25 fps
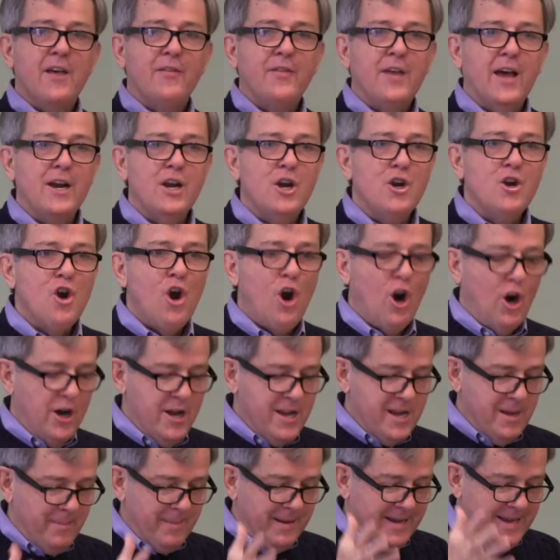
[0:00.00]
that
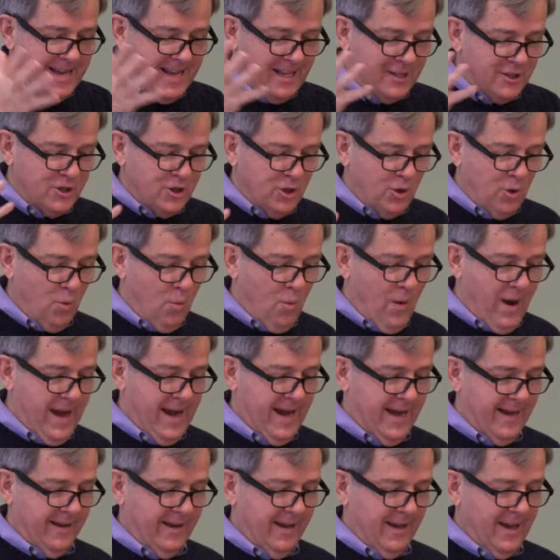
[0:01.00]
Narnia begins to
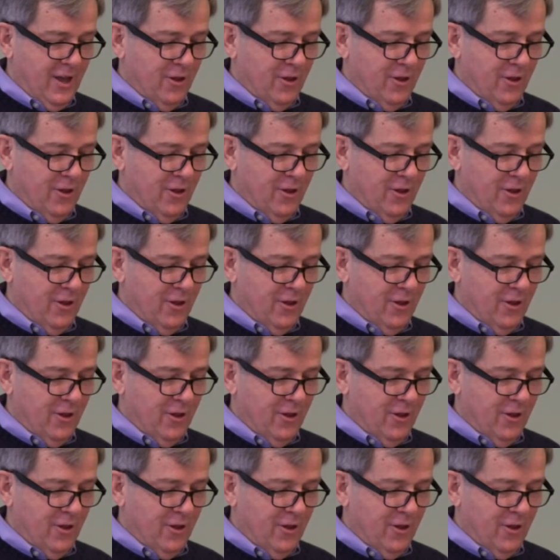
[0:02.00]
awake.